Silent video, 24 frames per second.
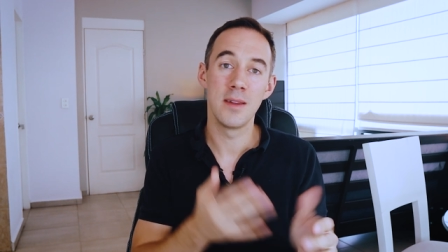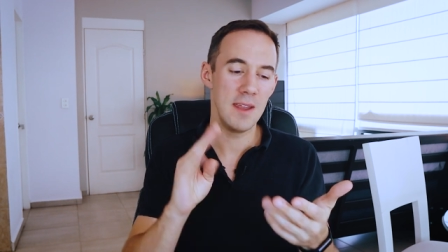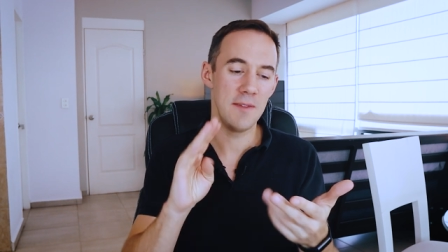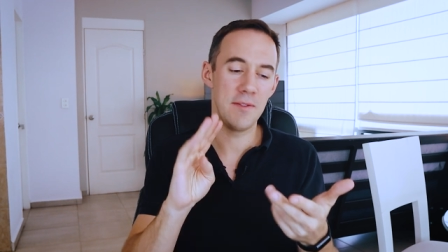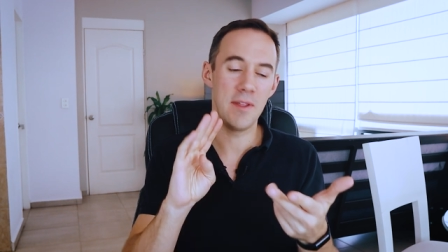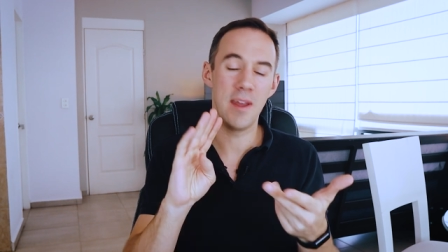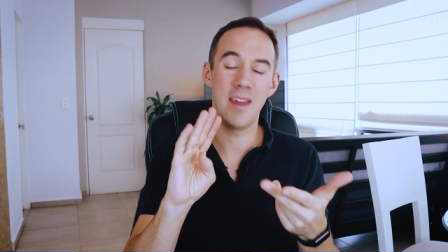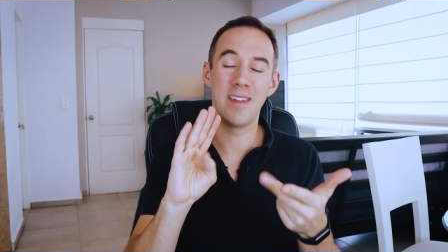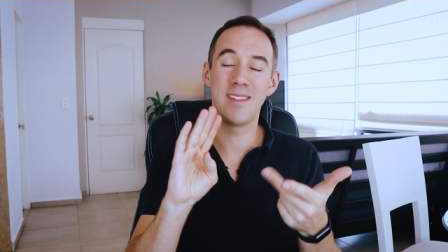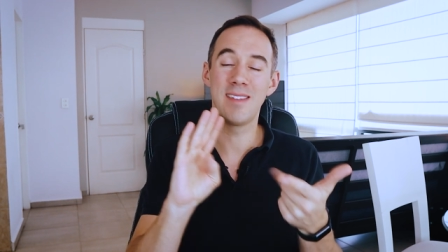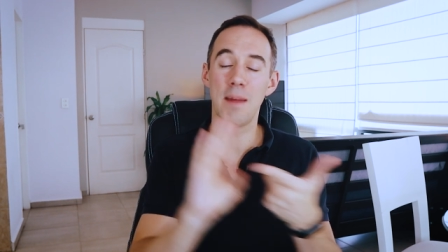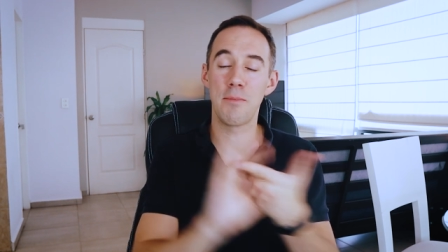if
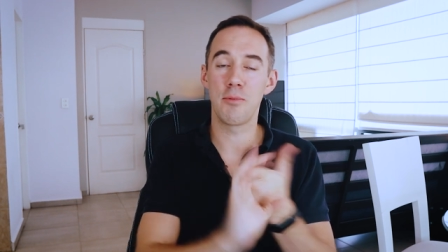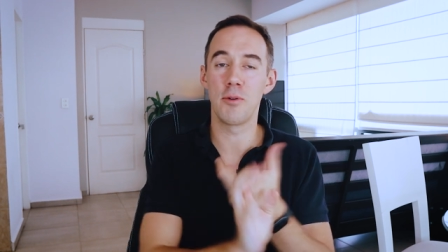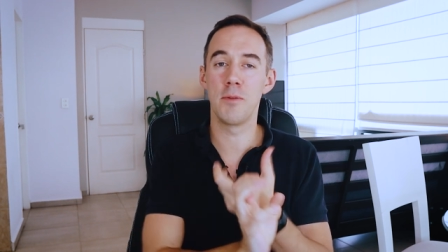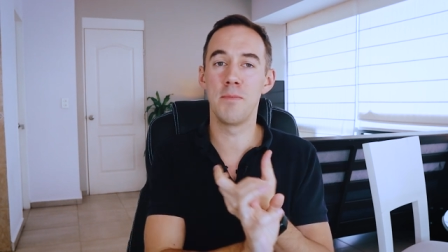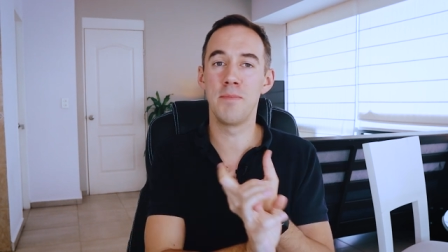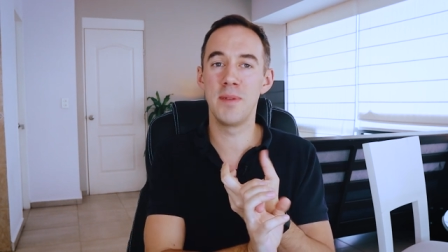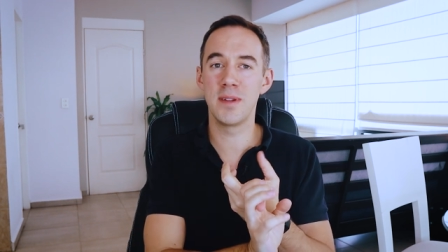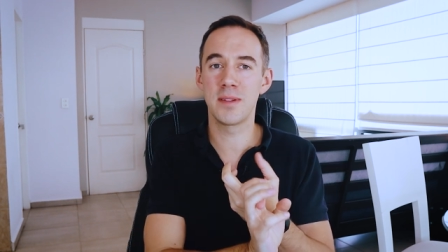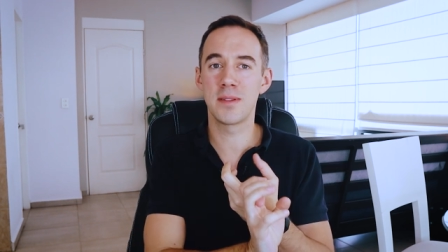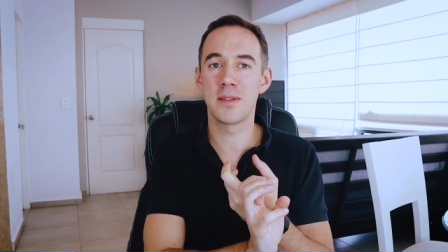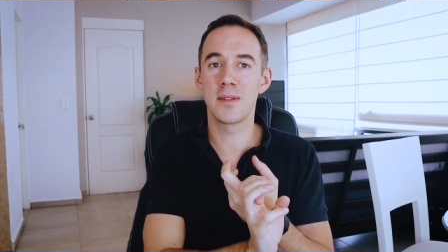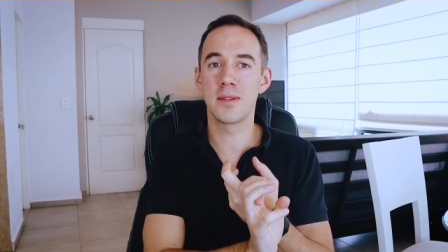they're separate
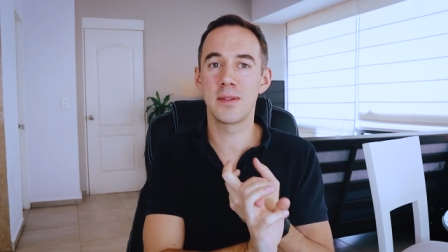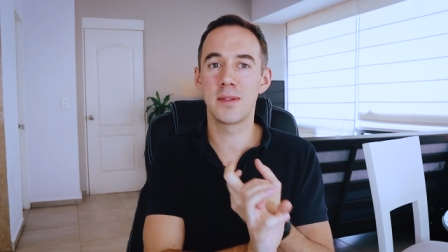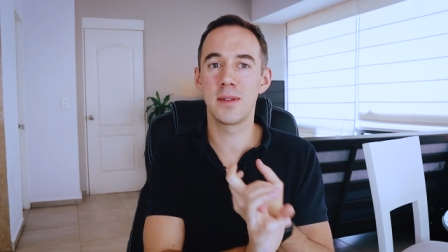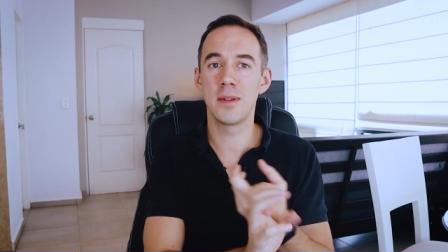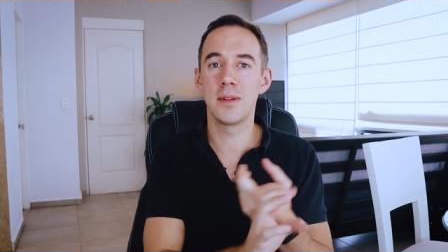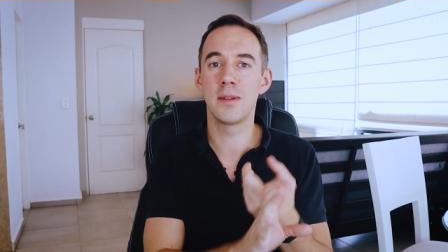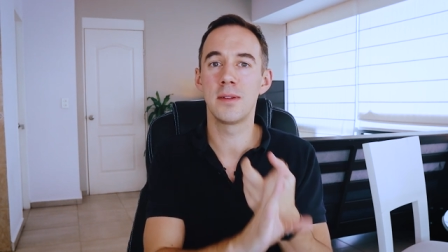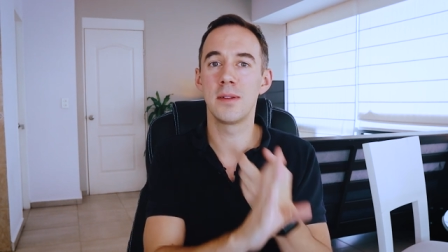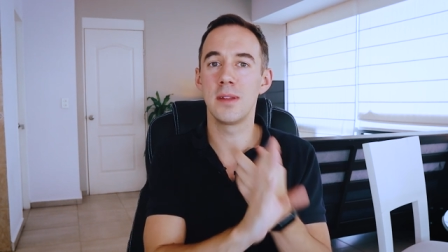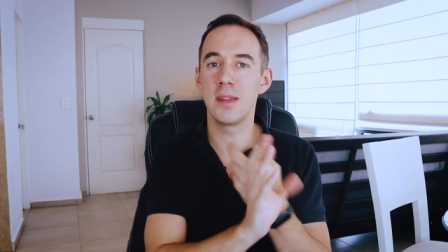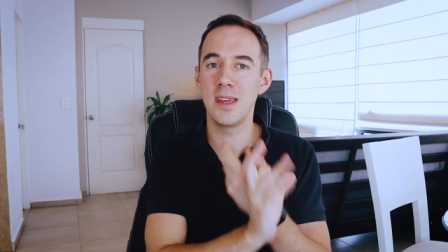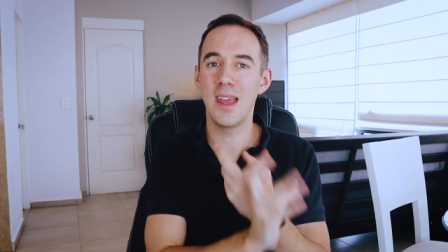
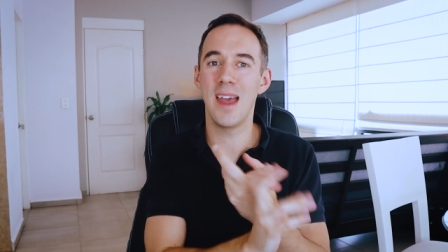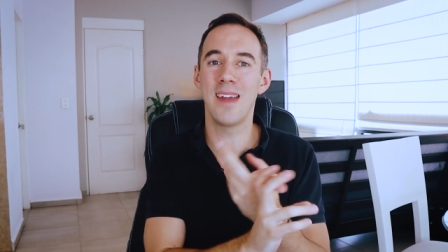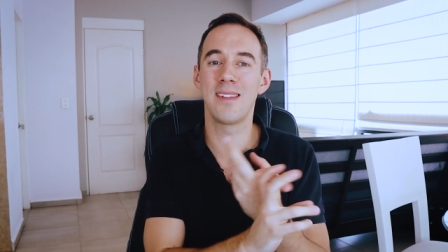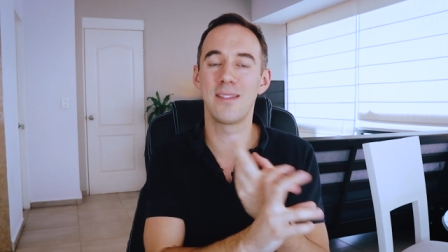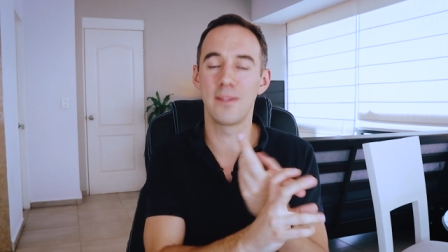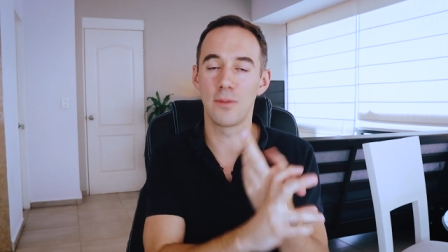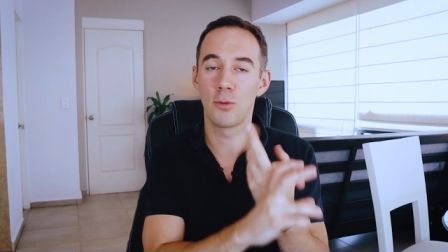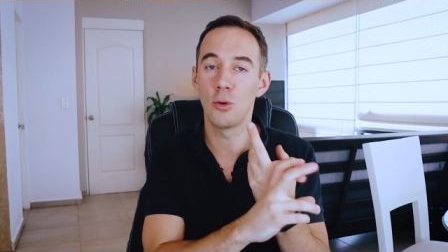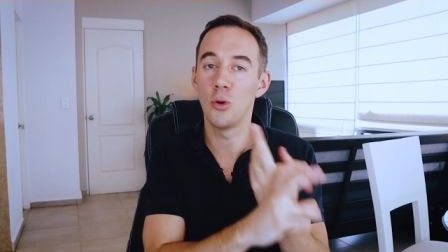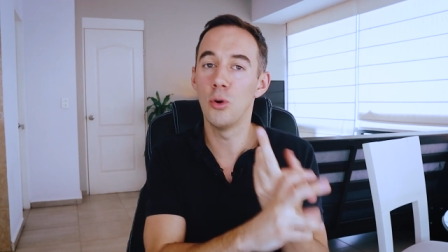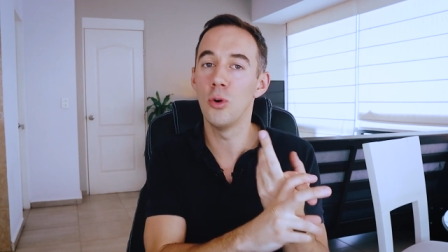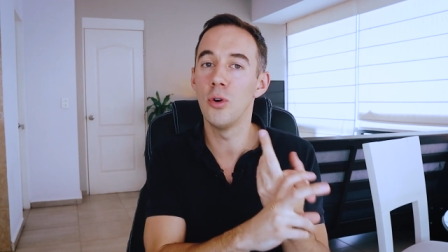businesses, yes,
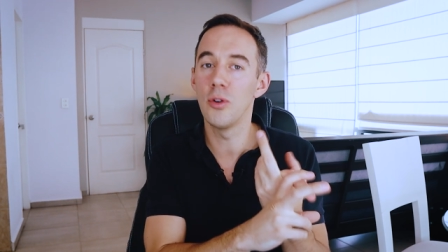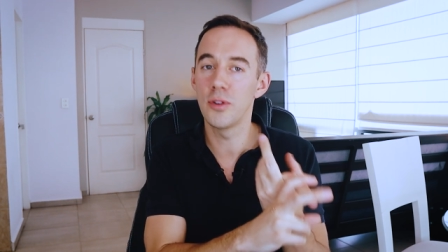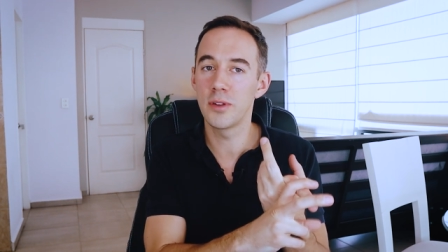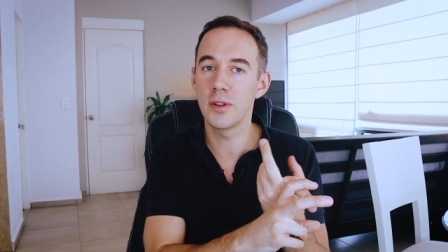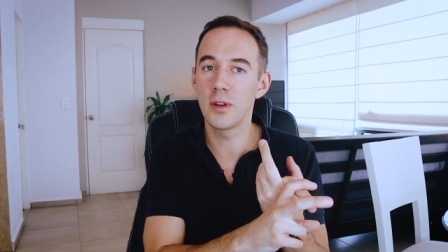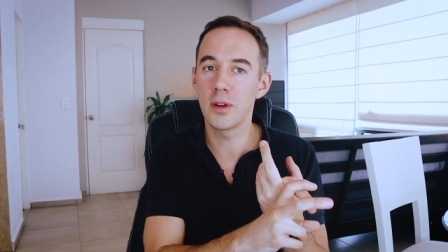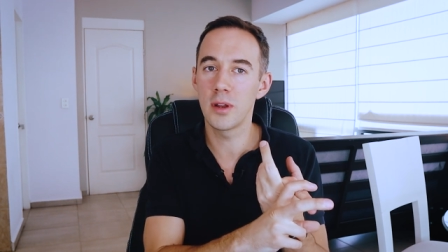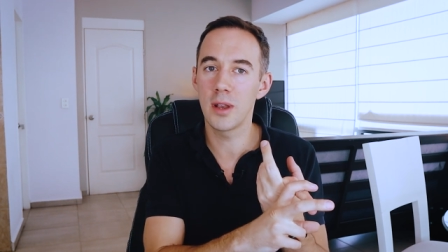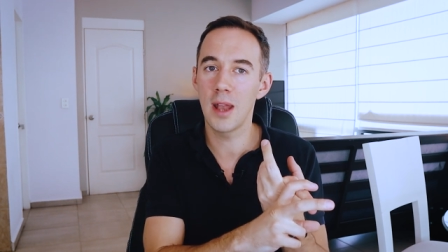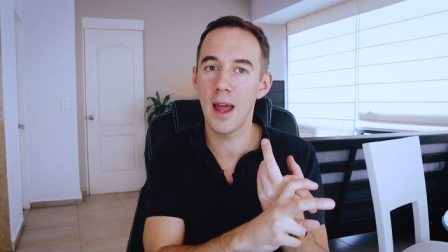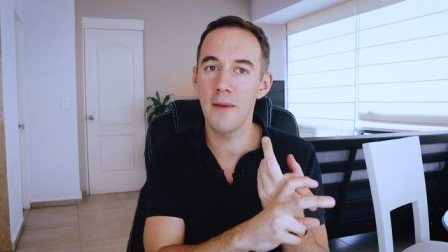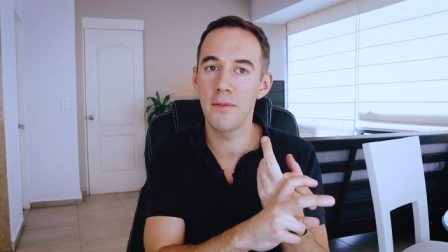of course you
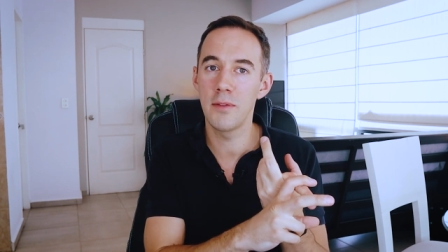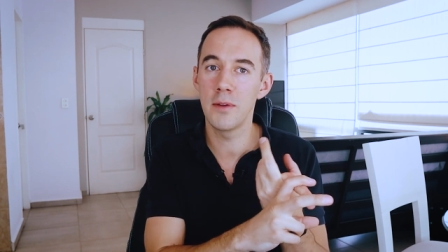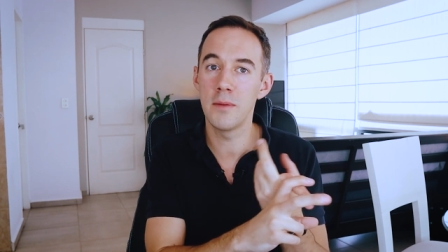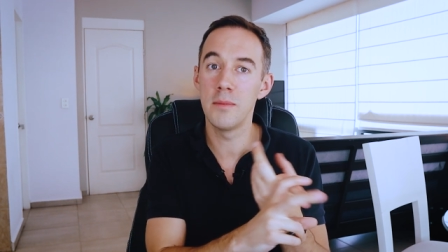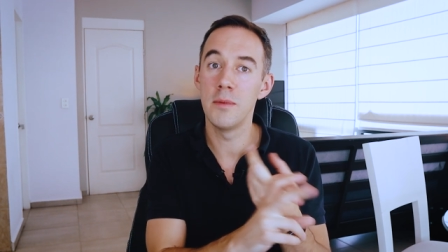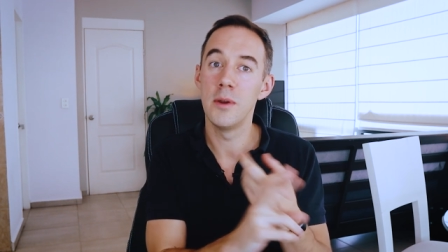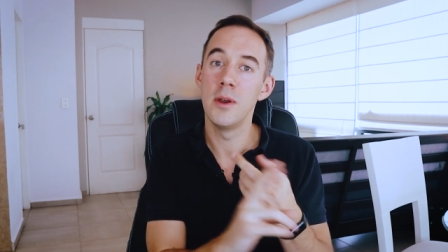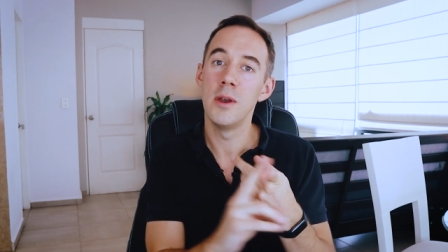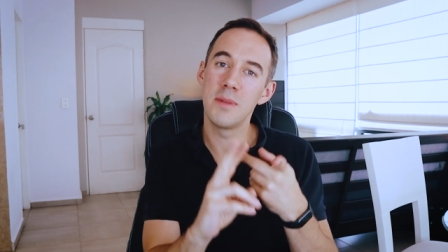can have them.